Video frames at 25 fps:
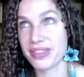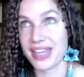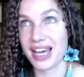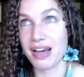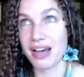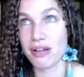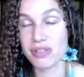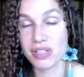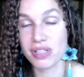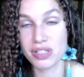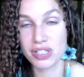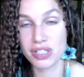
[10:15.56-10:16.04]

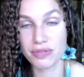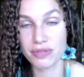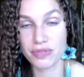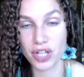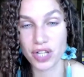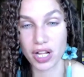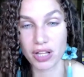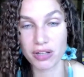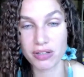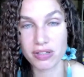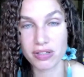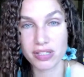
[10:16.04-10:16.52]
thousands of
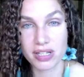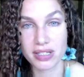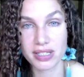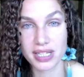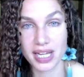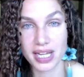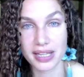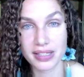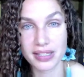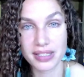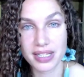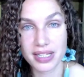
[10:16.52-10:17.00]
dollars on
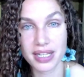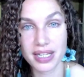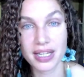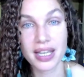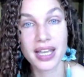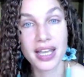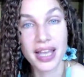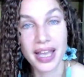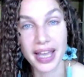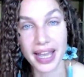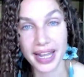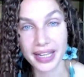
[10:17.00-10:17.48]
testing
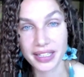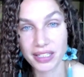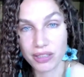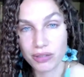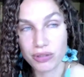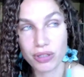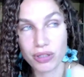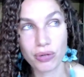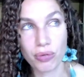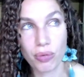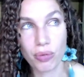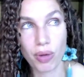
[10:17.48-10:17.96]
and you
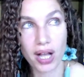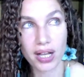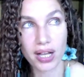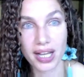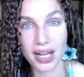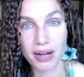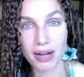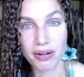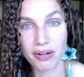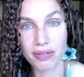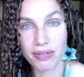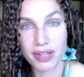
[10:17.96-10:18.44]
don't walk
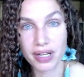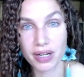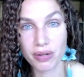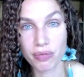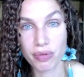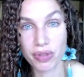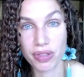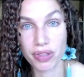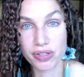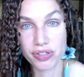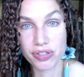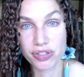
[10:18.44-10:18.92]
out of there
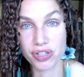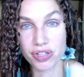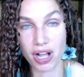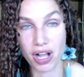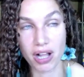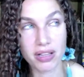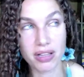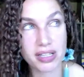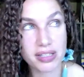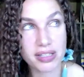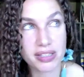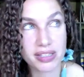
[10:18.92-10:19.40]
with a
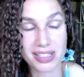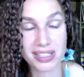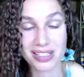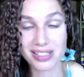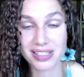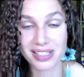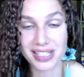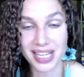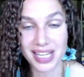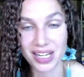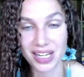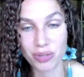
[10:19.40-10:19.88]
solid,
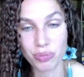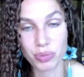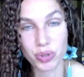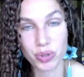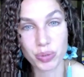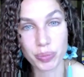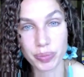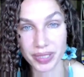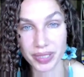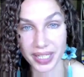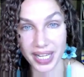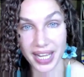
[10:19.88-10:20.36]
sustainable
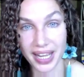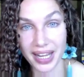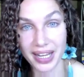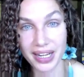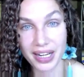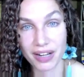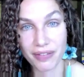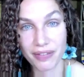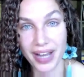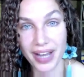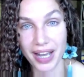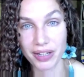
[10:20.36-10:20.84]
plan
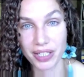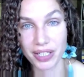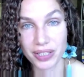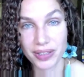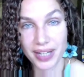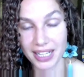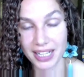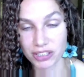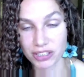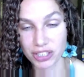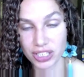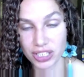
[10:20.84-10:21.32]
of how you're
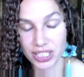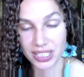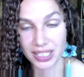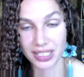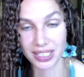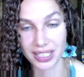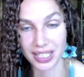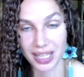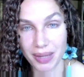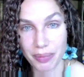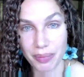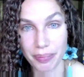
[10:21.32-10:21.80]
actually going
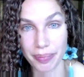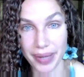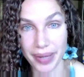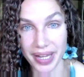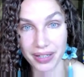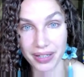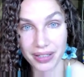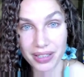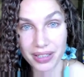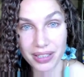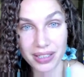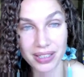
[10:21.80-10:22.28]
to get
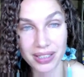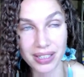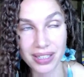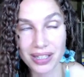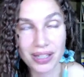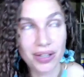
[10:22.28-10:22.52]
better,